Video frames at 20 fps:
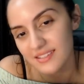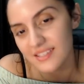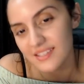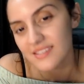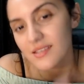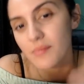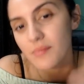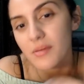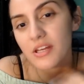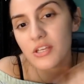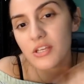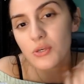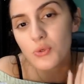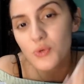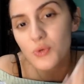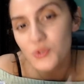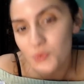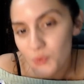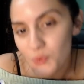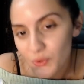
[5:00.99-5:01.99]
This is somebody
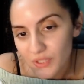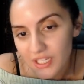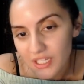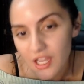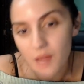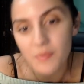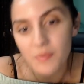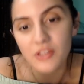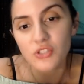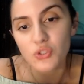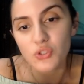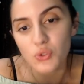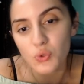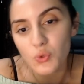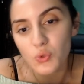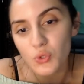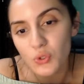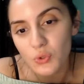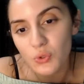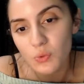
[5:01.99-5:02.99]
who is really coming
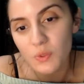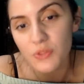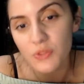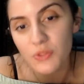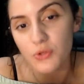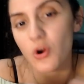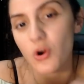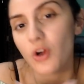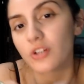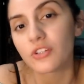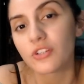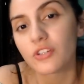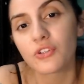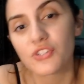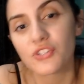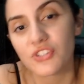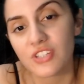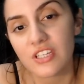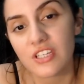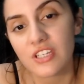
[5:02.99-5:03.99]
to you with their heart on
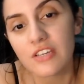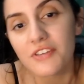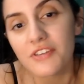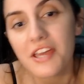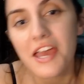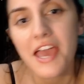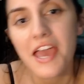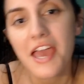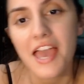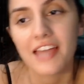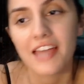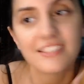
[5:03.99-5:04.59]
their sleeve and